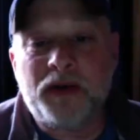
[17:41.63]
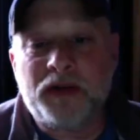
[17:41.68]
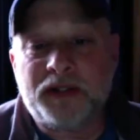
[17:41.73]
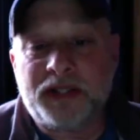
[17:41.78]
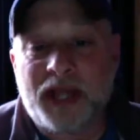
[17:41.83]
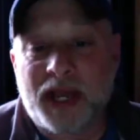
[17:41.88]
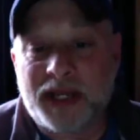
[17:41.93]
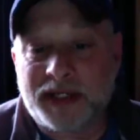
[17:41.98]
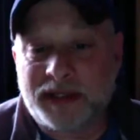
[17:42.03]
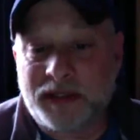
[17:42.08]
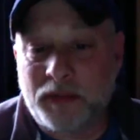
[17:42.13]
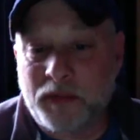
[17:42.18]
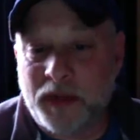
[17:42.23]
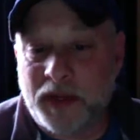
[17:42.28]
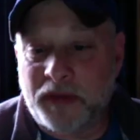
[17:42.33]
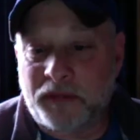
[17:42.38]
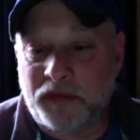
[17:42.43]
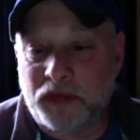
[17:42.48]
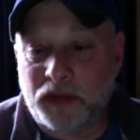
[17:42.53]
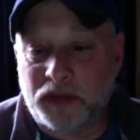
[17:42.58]
texted
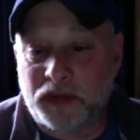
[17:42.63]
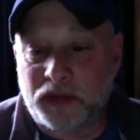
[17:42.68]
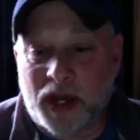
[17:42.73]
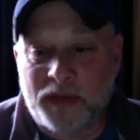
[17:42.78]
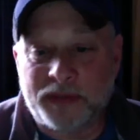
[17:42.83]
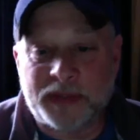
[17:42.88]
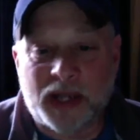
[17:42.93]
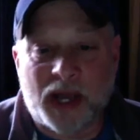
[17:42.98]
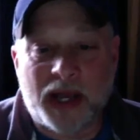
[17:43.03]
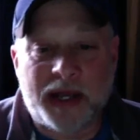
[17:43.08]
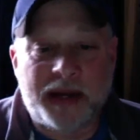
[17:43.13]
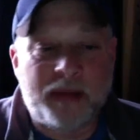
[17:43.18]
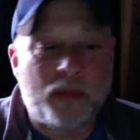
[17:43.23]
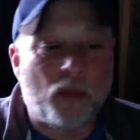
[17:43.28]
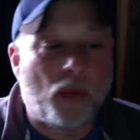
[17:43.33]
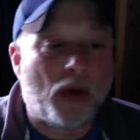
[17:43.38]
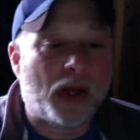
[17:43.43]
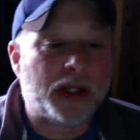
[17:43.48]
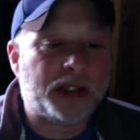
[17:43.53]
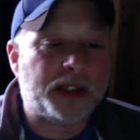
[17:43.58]
me a few times. I
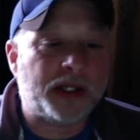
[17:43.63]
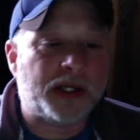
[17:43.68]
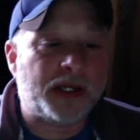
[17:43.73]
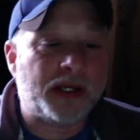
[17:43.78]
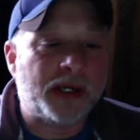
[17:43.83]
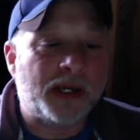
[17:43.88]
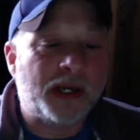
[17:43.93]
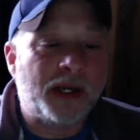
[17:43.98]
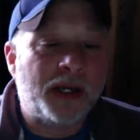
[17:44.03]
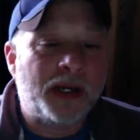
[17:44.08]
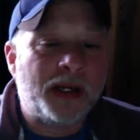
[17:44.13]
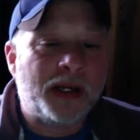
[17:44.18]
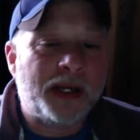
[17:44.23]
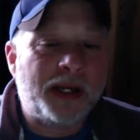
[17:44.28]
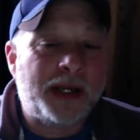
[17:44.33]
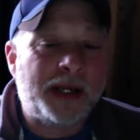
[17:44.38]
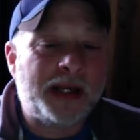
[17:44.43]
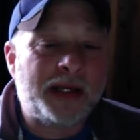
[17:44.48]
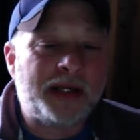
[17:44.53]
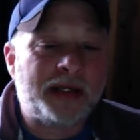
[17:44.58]
didn't watch it.
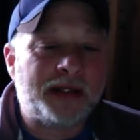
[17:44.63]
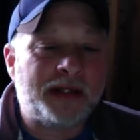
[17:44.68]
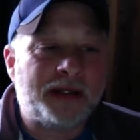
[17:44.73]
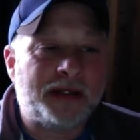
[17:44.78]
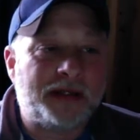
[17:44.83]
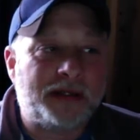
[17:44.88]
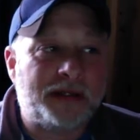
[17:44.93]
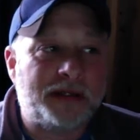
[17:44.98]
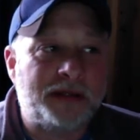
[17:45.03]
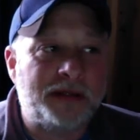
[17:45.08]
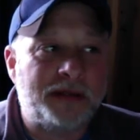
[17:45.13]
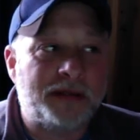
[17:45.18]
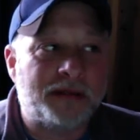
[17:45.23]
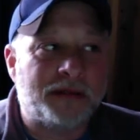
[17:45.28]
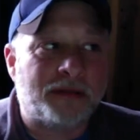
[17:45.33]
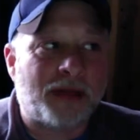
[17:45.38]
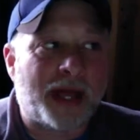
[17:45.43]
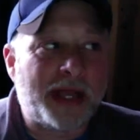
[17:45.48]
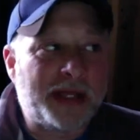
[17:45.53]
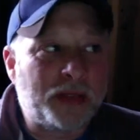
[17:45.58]
He
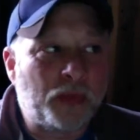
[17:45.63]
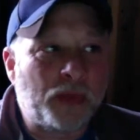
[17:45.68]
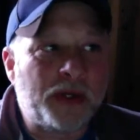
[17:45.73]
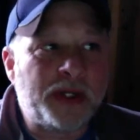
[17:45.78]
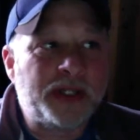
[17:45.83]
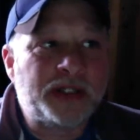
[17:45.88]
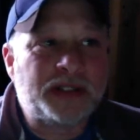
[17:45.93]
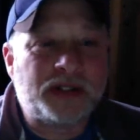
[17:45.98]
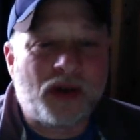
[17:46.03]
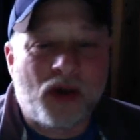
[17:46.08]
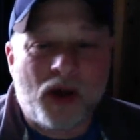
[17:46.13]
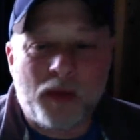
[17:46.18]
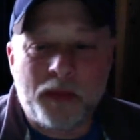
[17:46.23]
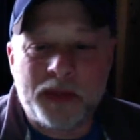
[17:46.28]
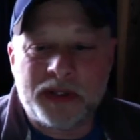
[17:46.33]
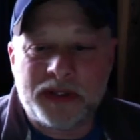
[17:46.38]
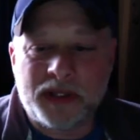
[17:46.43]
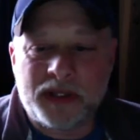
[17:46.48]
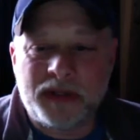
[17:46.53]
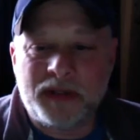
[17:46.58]
liked what he saw,
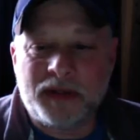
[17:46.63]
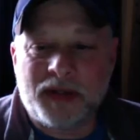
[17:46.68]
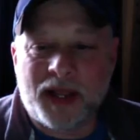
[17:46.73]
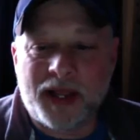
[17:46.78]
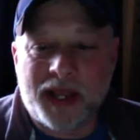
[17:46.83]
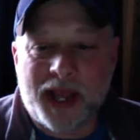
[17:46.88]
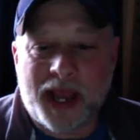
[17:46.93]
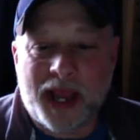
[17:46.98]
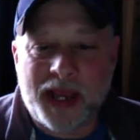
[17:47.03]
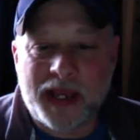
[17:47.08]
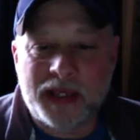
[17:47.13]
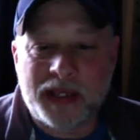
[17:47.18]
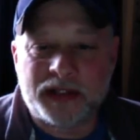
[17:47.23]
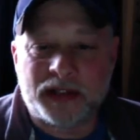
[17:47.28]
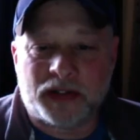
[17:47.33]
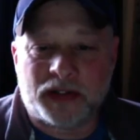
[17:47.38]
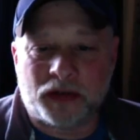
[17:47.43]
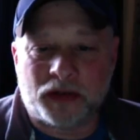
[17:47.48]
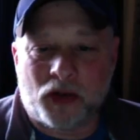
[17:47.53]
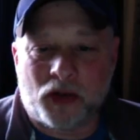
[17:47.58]
but didn't like
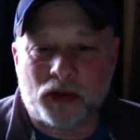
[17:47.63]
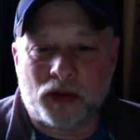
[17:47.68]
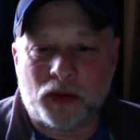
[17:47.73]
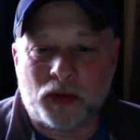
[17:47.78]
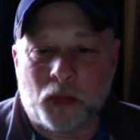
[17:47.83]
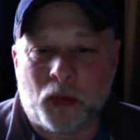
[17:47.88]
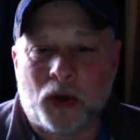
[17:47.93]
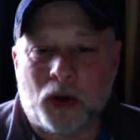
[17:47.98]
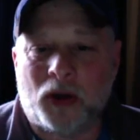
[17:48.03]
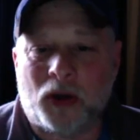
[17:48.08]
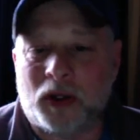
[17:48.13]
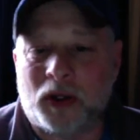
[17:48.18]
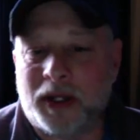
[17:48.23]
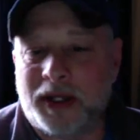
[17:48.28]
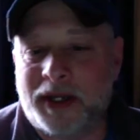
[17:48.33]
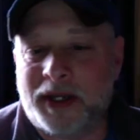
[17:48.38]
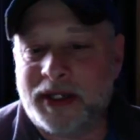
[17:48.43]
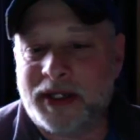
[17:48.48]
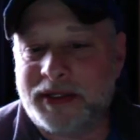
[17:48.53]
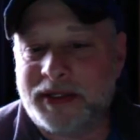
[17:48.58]
Hayes along the wall.
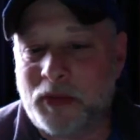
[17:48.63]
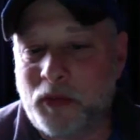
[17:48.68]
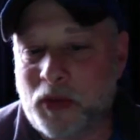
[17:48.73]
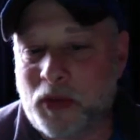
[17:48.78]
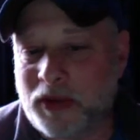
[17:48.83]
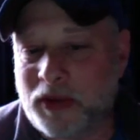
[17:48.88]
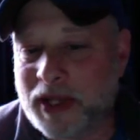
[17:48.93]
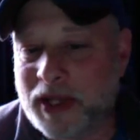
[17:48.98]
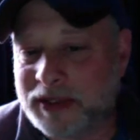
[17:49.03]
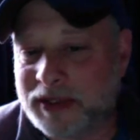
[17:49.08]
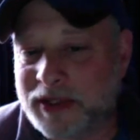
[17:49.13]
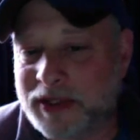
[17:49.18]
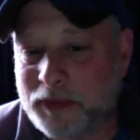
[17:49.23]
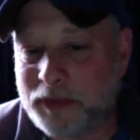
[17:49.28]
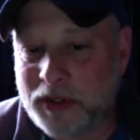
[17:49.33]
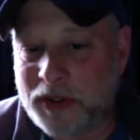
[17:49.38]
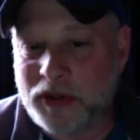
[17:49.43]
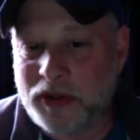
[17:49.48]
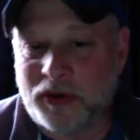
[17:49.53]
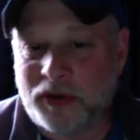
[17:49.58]
And I said, well, that's
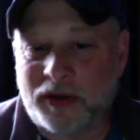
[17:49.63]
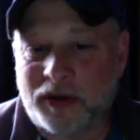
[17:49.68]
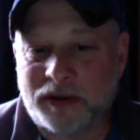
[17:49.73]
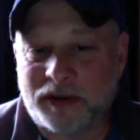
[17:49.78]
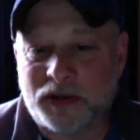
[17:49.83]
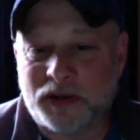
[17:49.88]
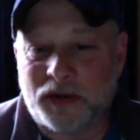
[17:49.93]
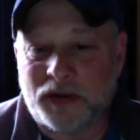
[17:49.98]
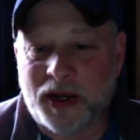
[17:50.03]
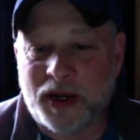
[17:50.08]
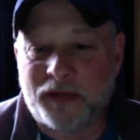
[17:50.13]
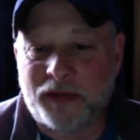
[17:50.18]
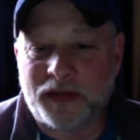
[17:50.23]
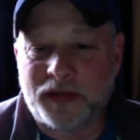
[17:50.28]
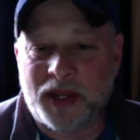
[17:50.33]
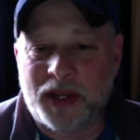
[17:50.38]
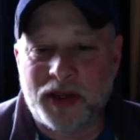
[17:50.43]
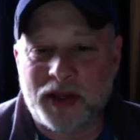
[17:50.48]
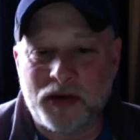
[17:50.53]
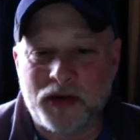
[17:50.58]
something you're going to sort of have
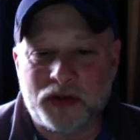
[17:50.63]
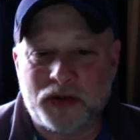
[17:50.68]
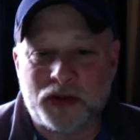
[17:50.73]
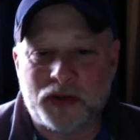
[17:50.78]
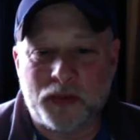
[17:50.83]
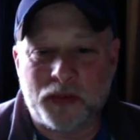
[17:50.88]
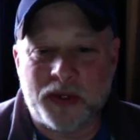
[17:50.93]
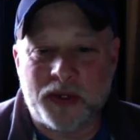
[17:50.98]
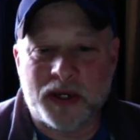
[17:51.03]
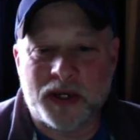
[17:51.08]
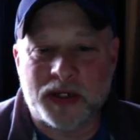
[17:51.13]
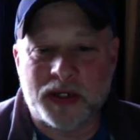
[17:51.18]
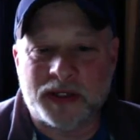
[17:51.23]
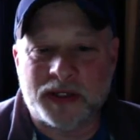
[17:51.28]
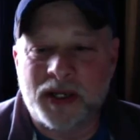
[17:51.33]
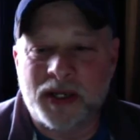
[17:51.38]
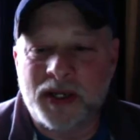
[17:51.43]
to get used to, because